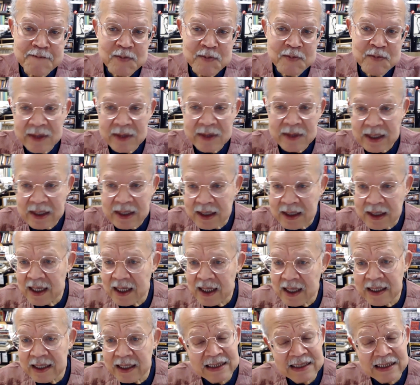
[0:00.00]
that's how I
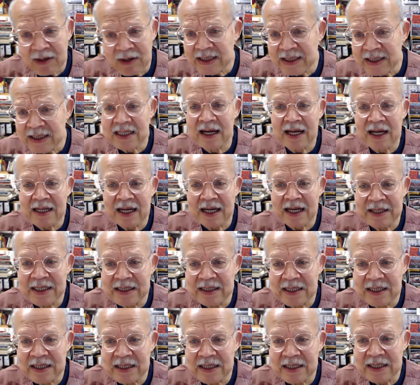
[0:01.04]
see it. I think
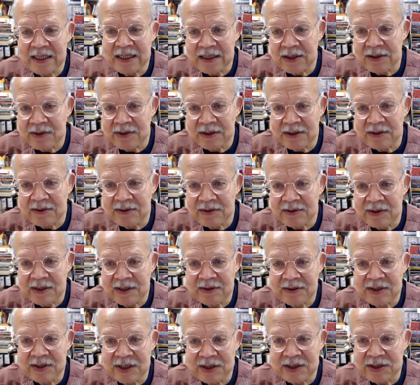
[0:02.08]
that there
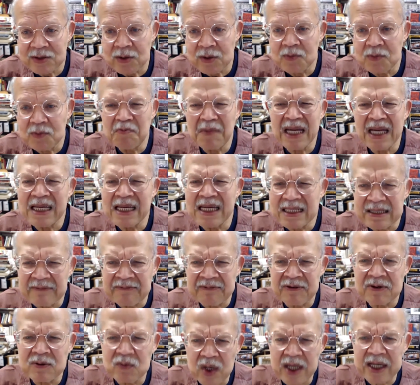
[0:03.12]
are just so many
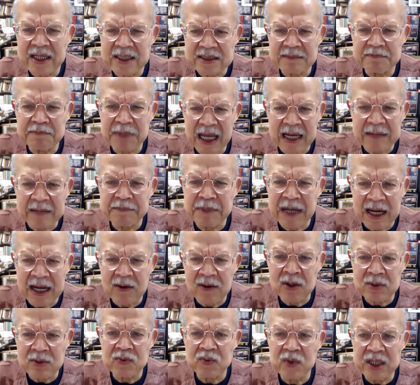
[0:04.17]
different ways that Black
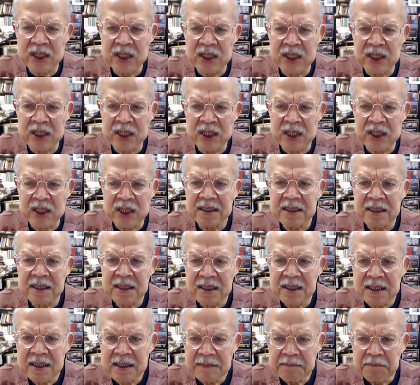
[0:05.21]
Power really
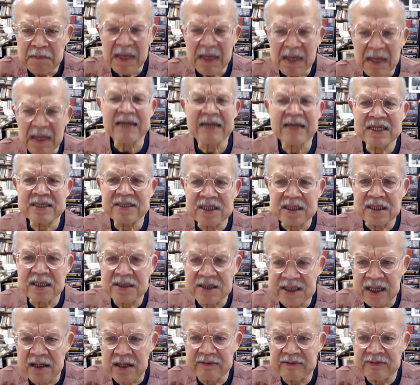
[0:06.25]
manifested
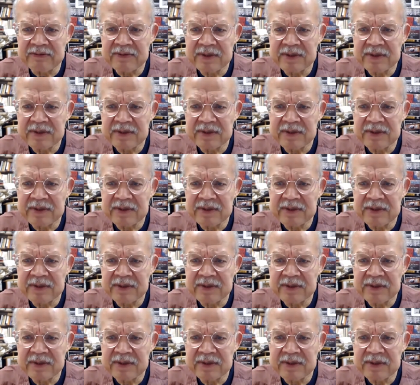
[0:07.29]
itself.